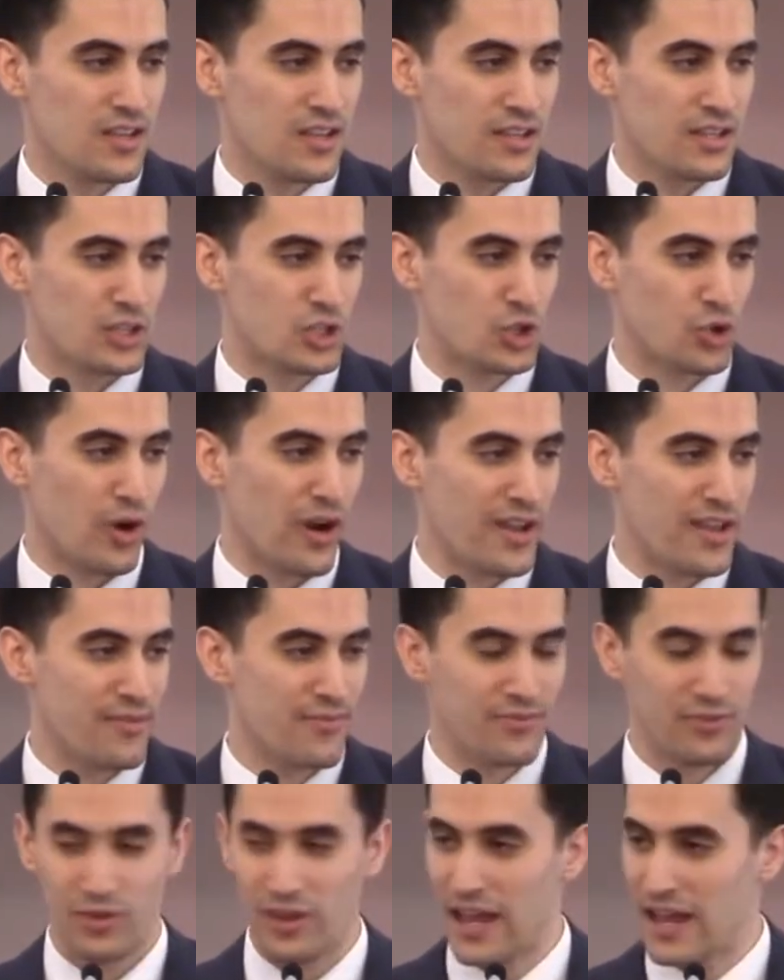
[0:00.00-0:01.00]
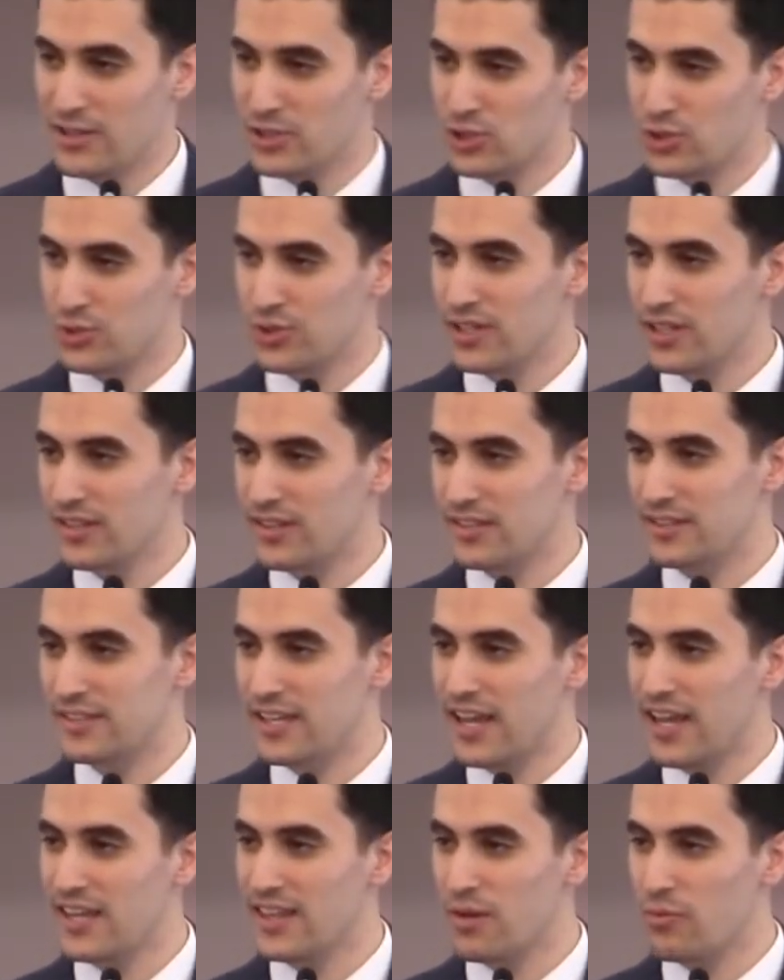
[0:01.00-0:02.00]
the triumphal entry, the
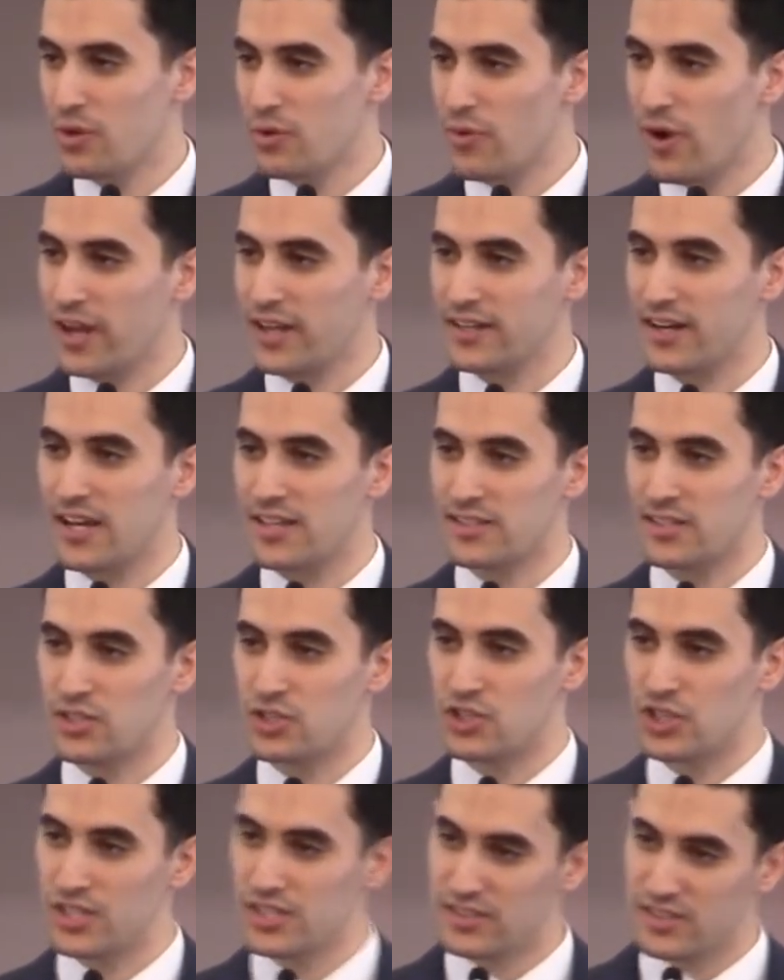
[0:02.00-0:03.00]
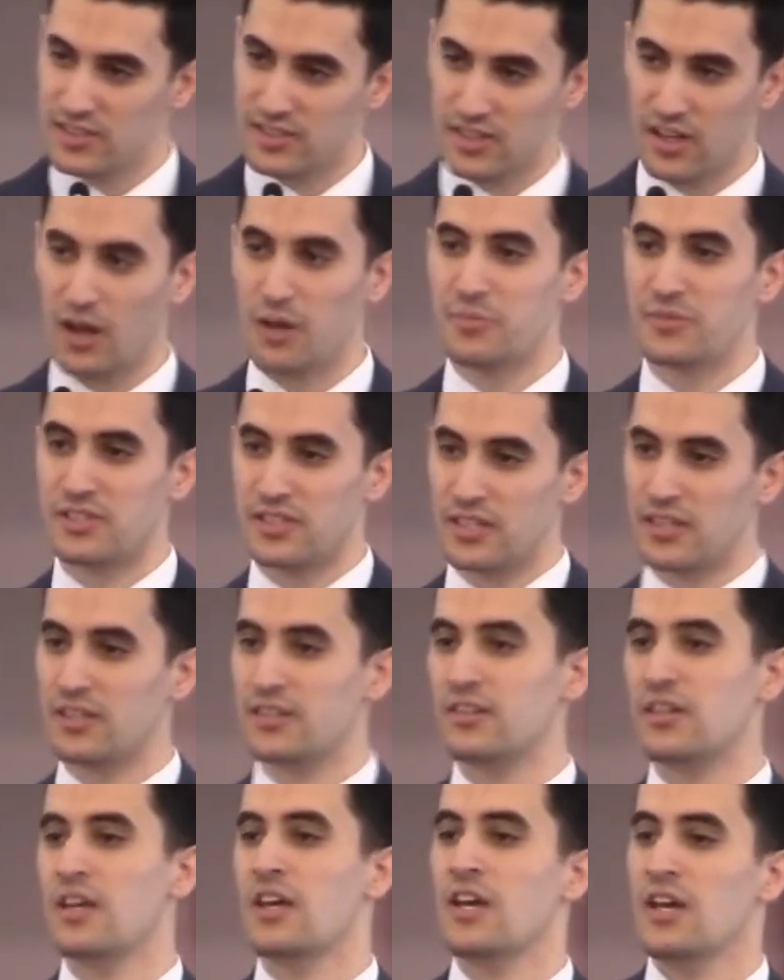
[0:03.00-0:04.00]
day that we recognize that Jesus comes
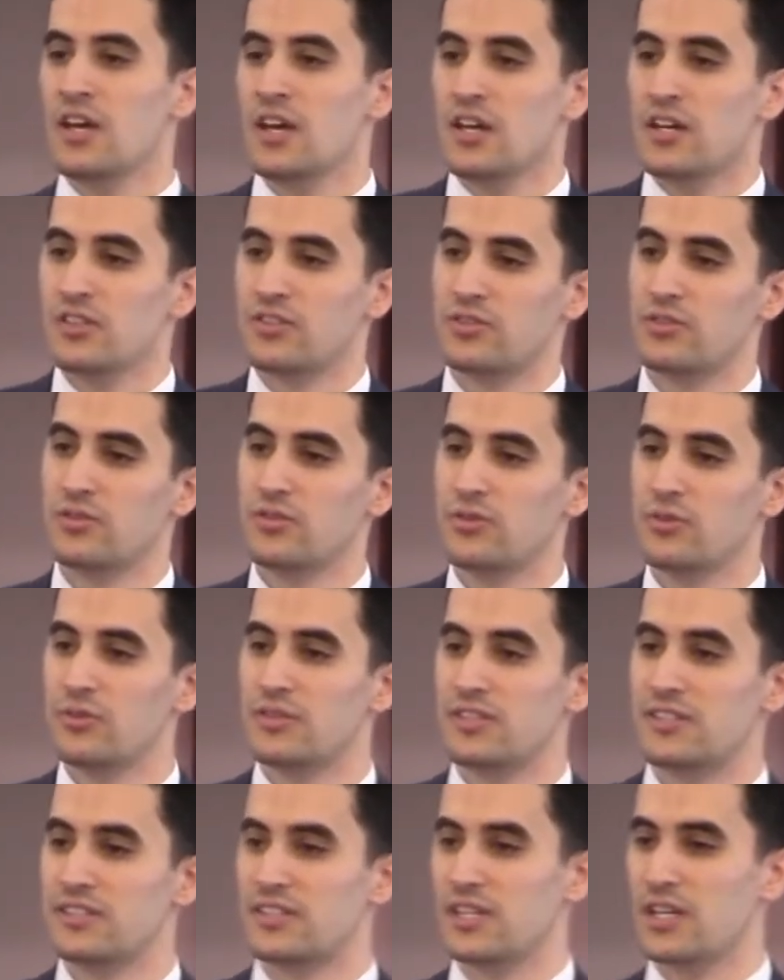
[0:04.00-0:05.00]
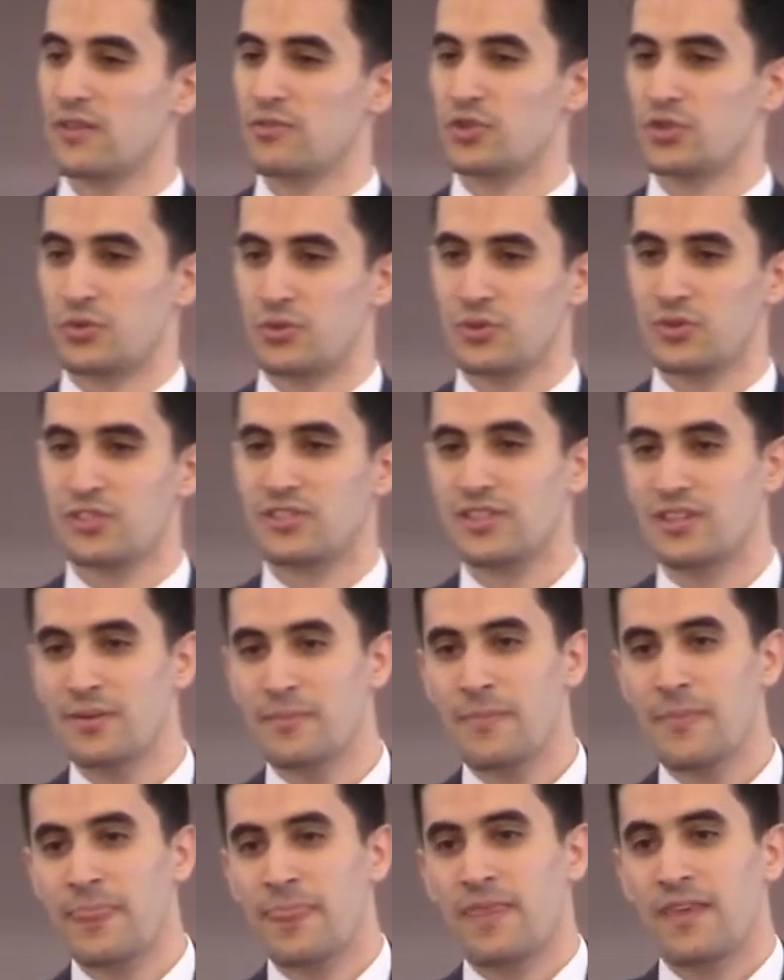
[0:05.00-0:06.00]
in to the city of
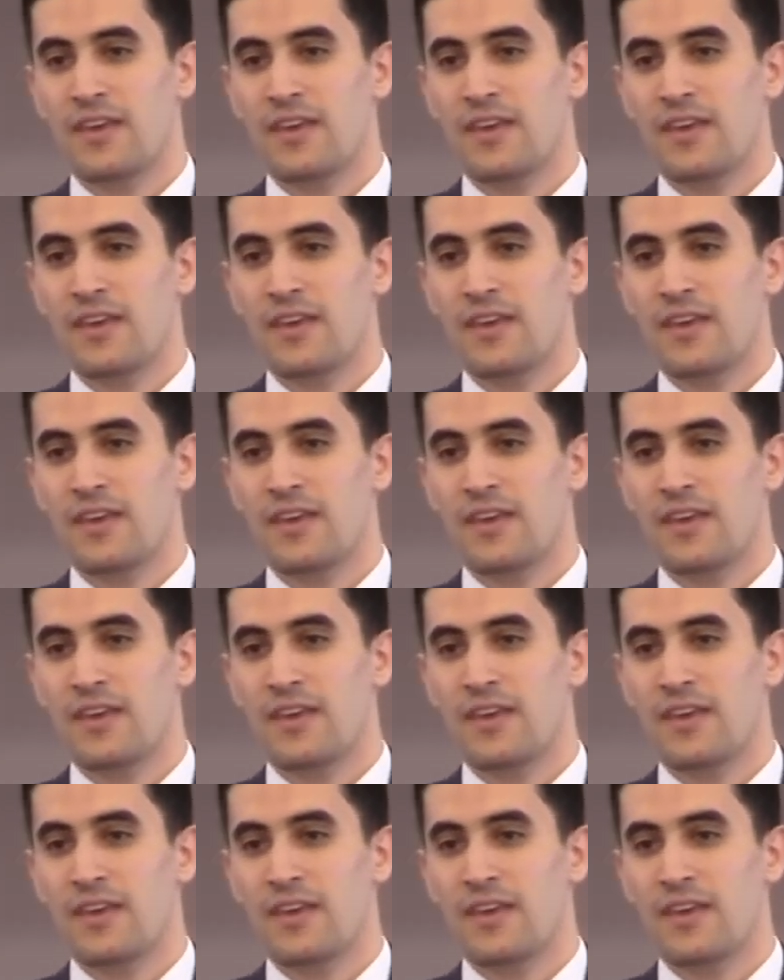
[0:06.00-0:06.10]
Jerusalem,